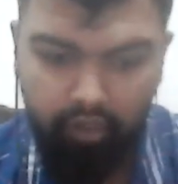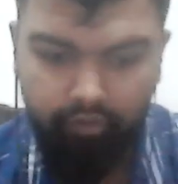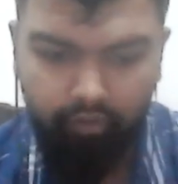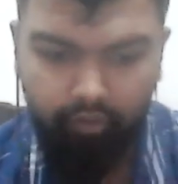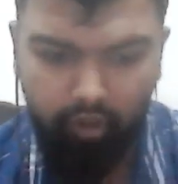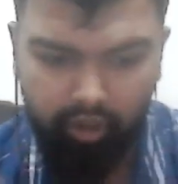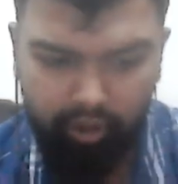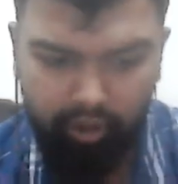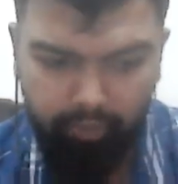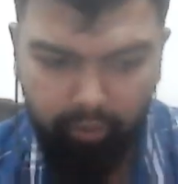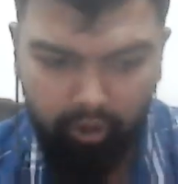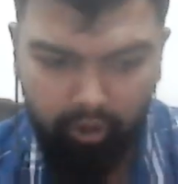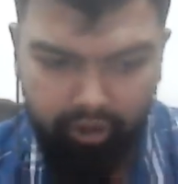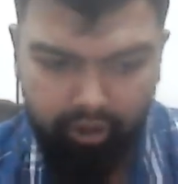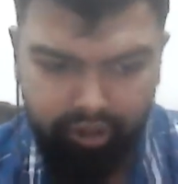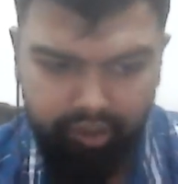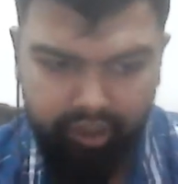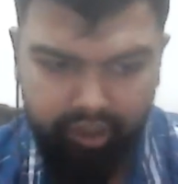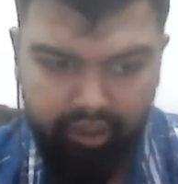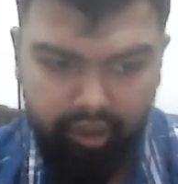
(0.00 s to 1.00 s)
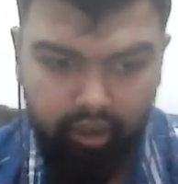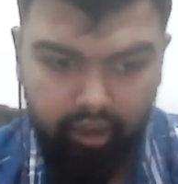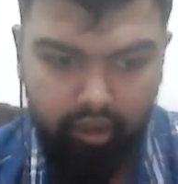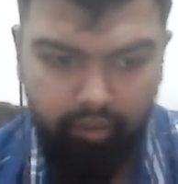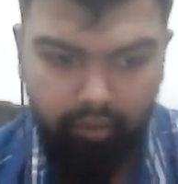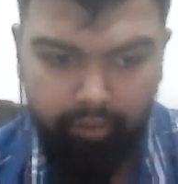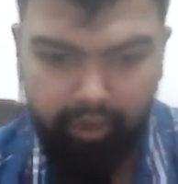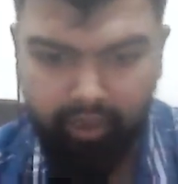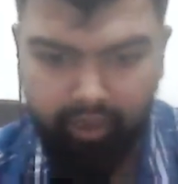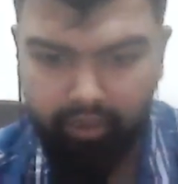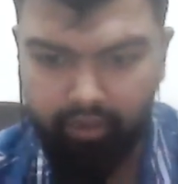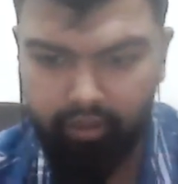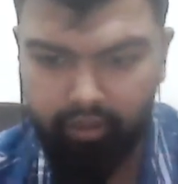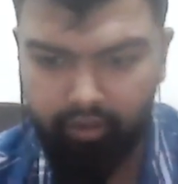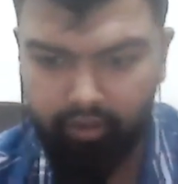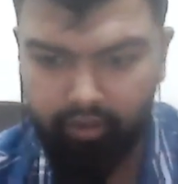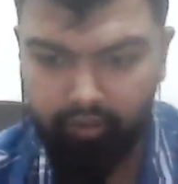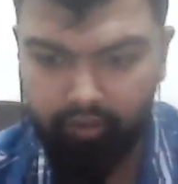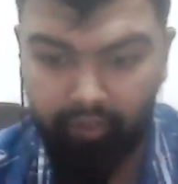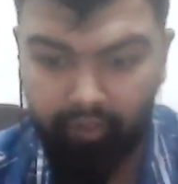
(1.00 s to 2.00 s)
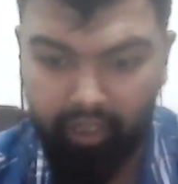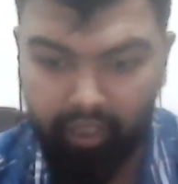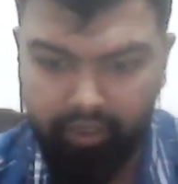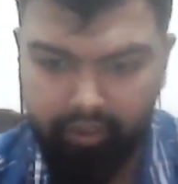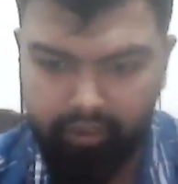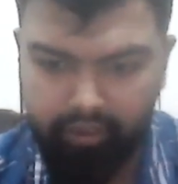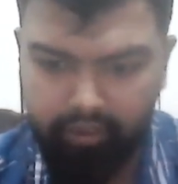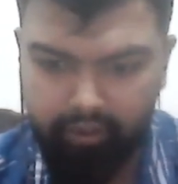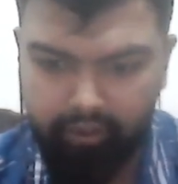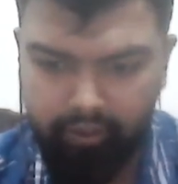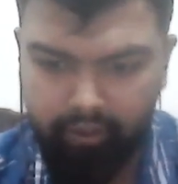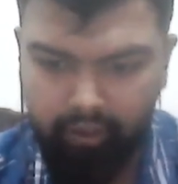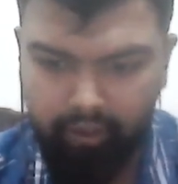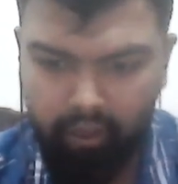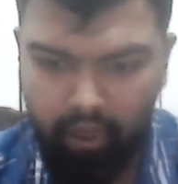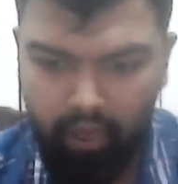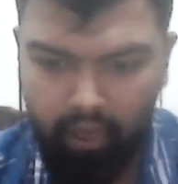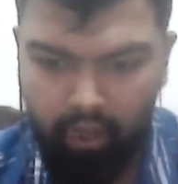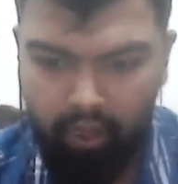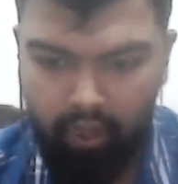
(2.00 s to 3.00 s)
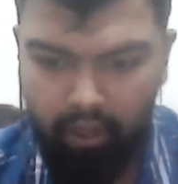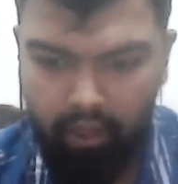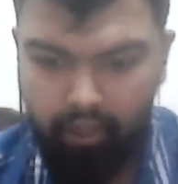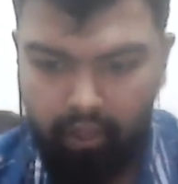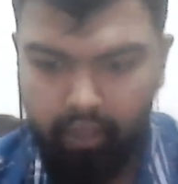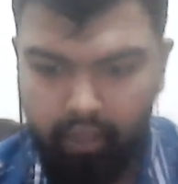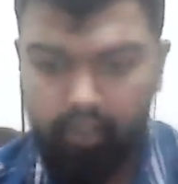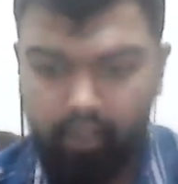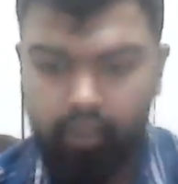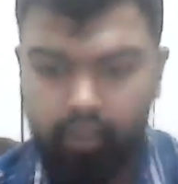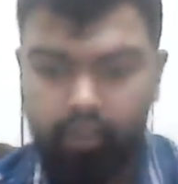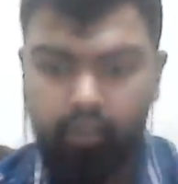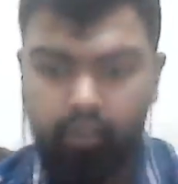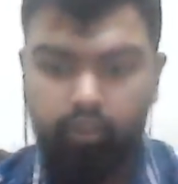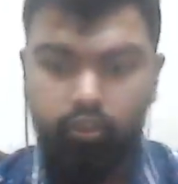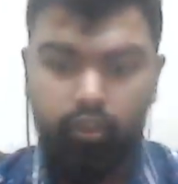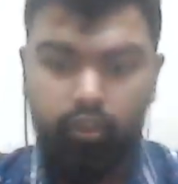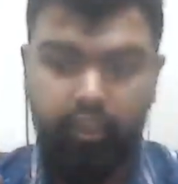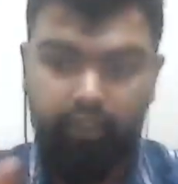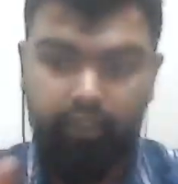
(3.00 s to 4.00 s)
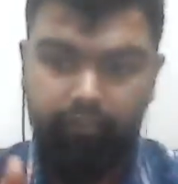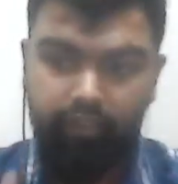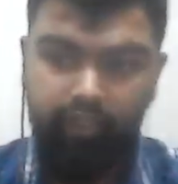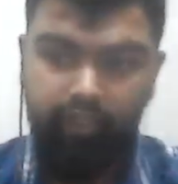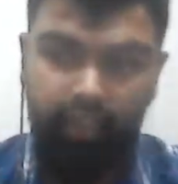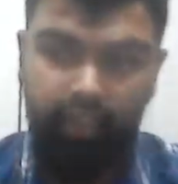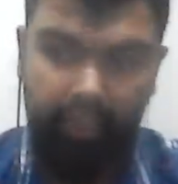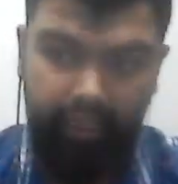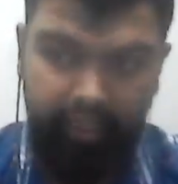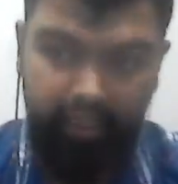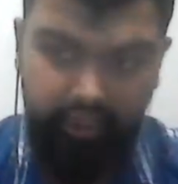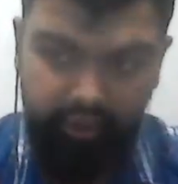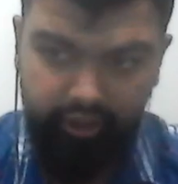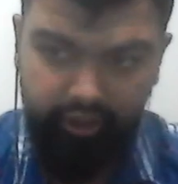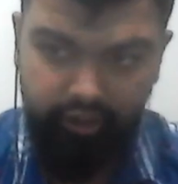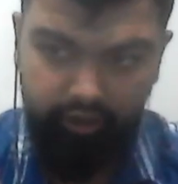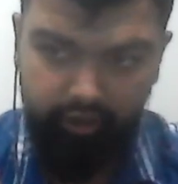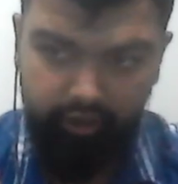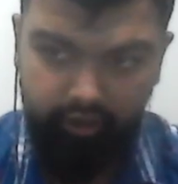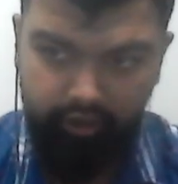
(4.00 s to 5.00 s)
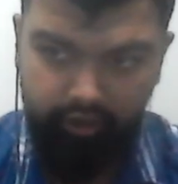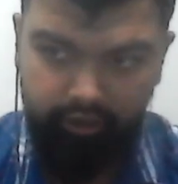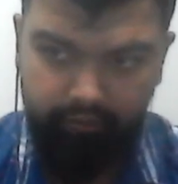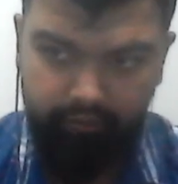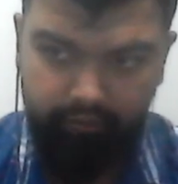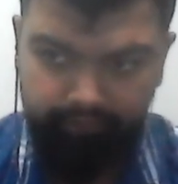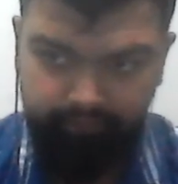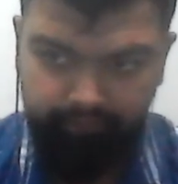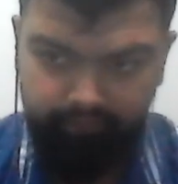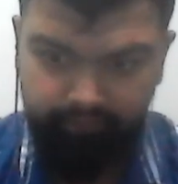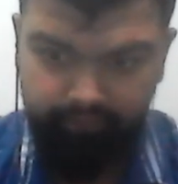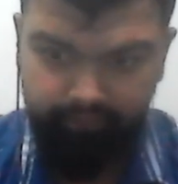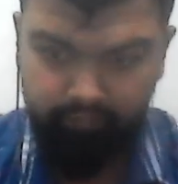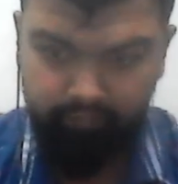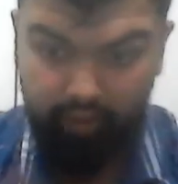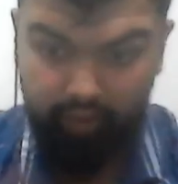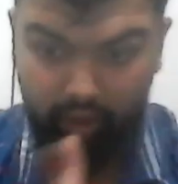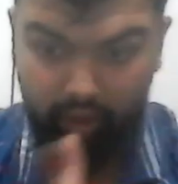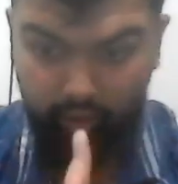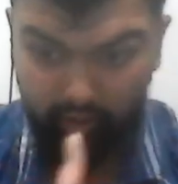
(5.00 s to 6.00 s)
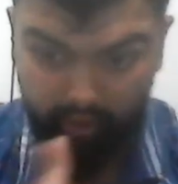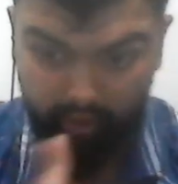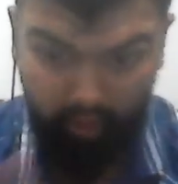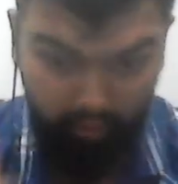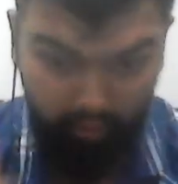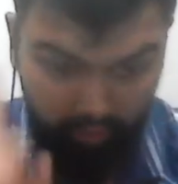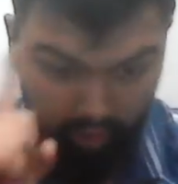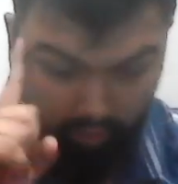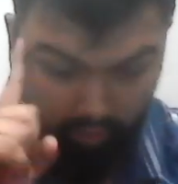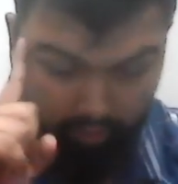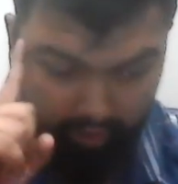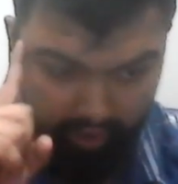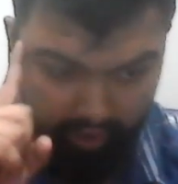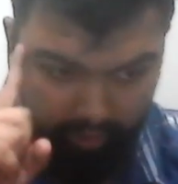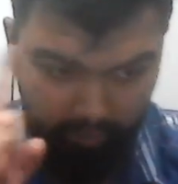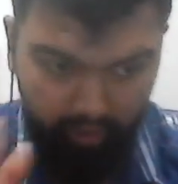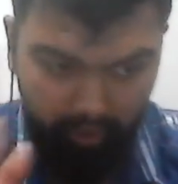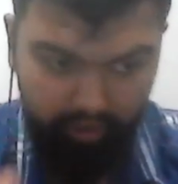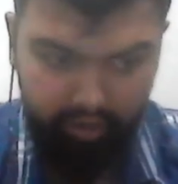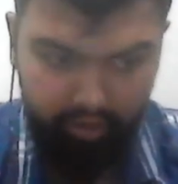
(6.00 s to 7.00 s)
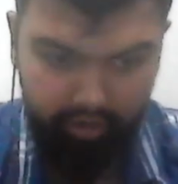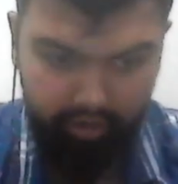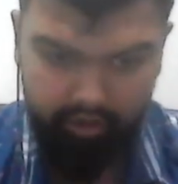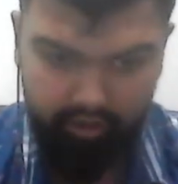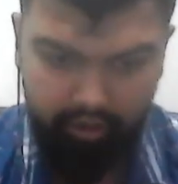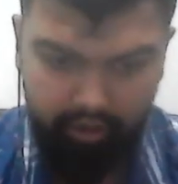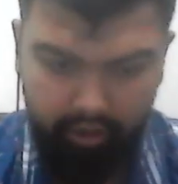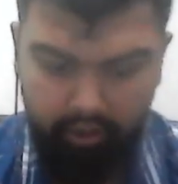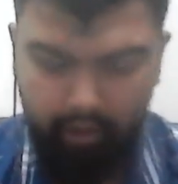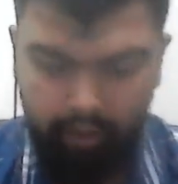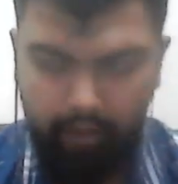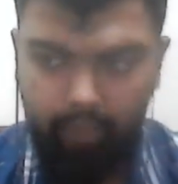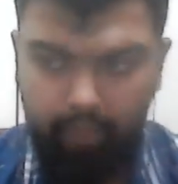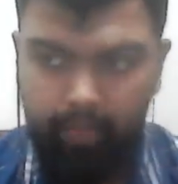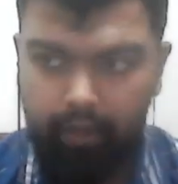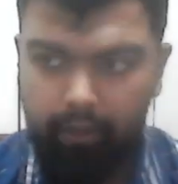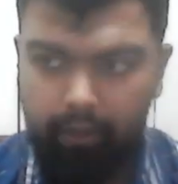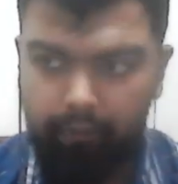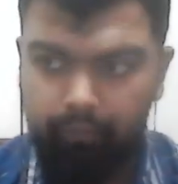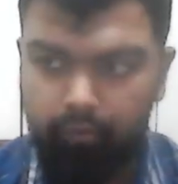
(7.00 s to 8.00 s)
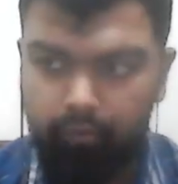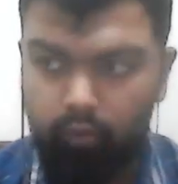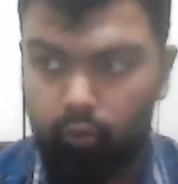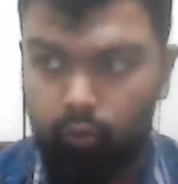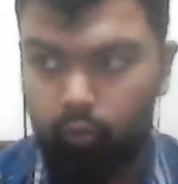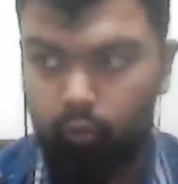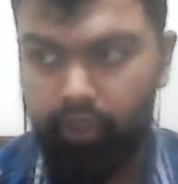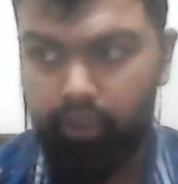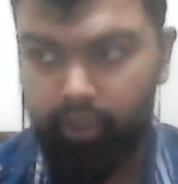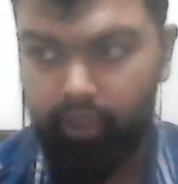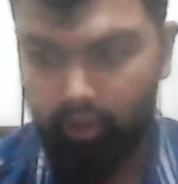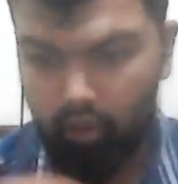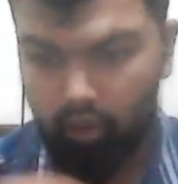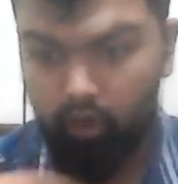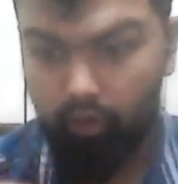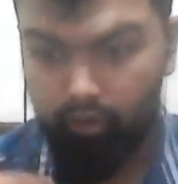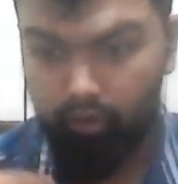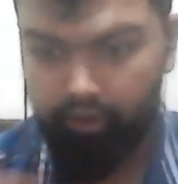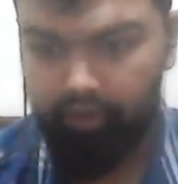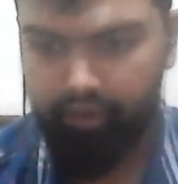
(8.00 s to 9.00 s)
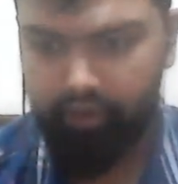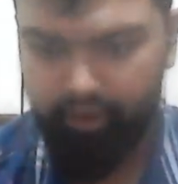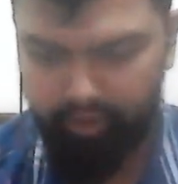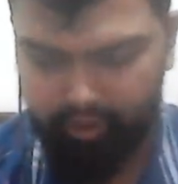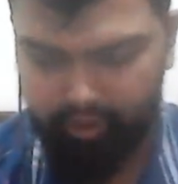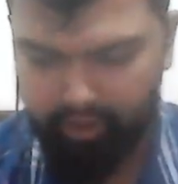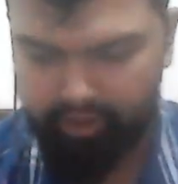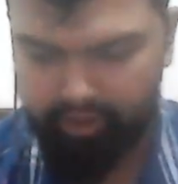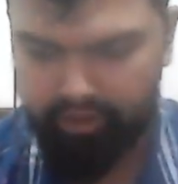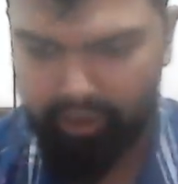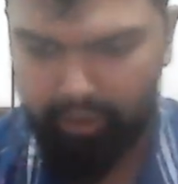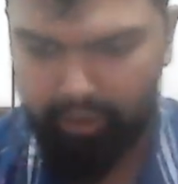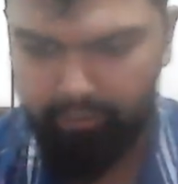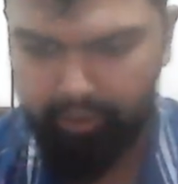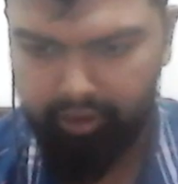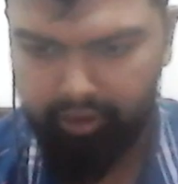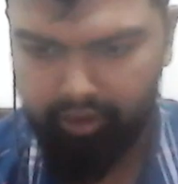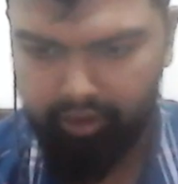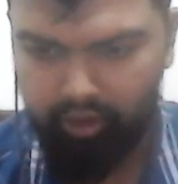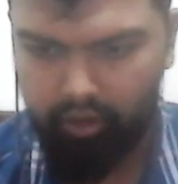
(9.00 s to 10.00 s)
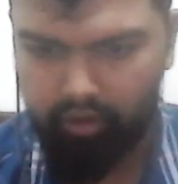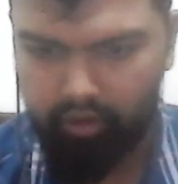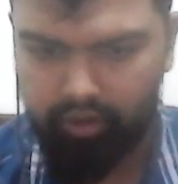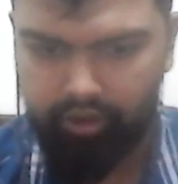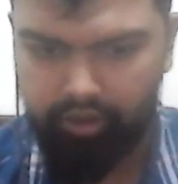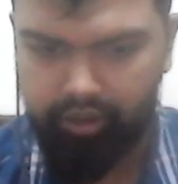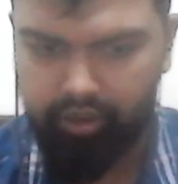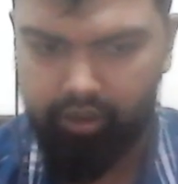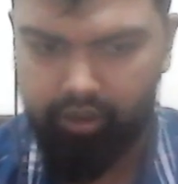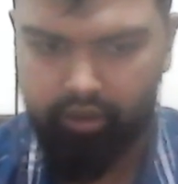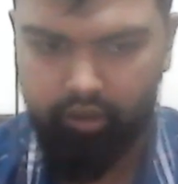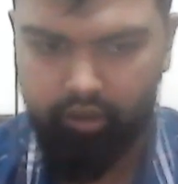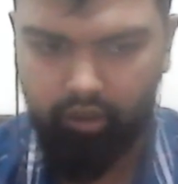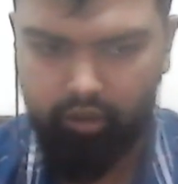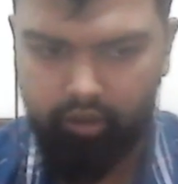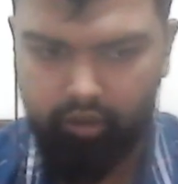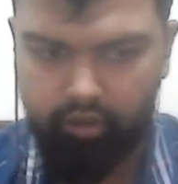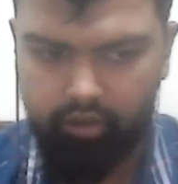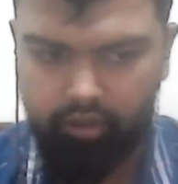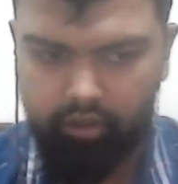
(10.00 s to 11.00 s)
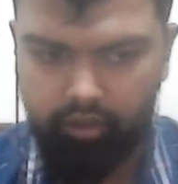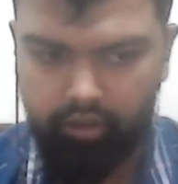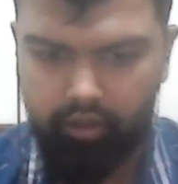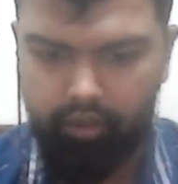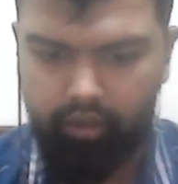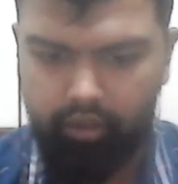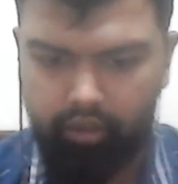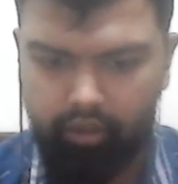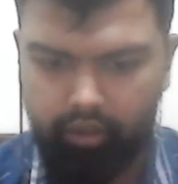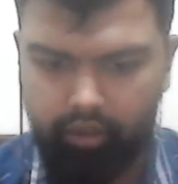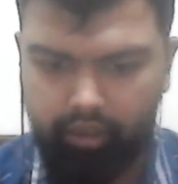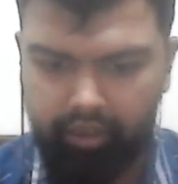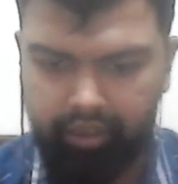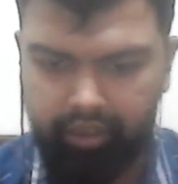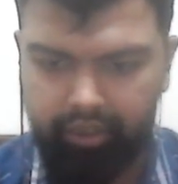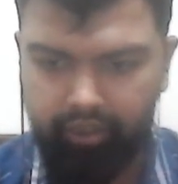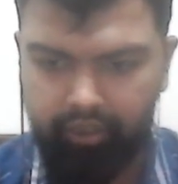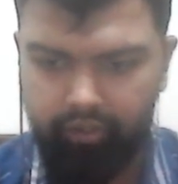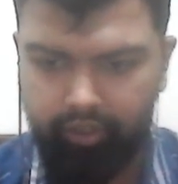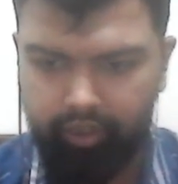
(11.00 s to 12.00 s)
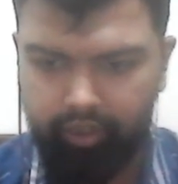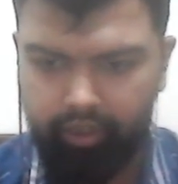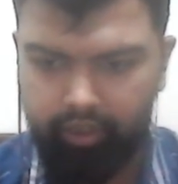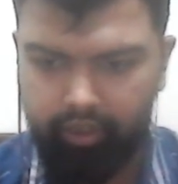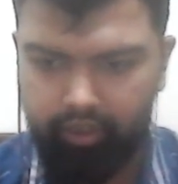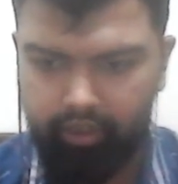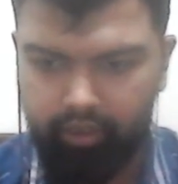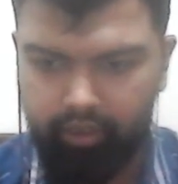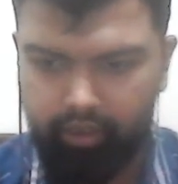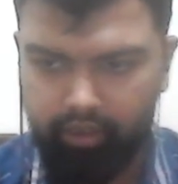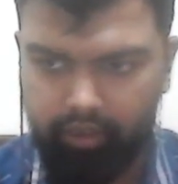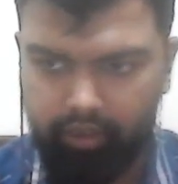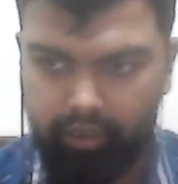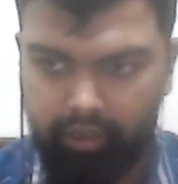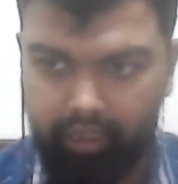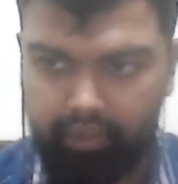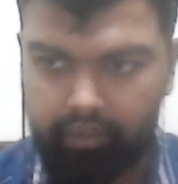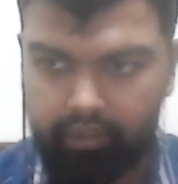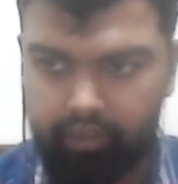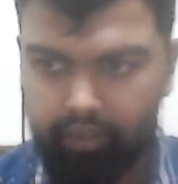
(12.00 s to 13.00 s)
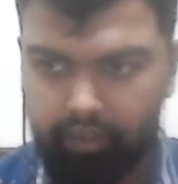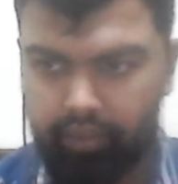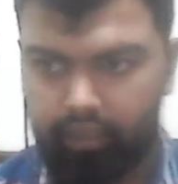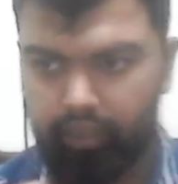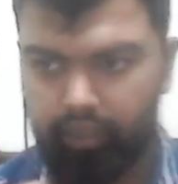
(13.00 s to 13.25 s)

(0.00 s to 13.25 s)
for the prostration to be valid. So even the angels, now think about this. We know this is established knowledge. This is not any theory. That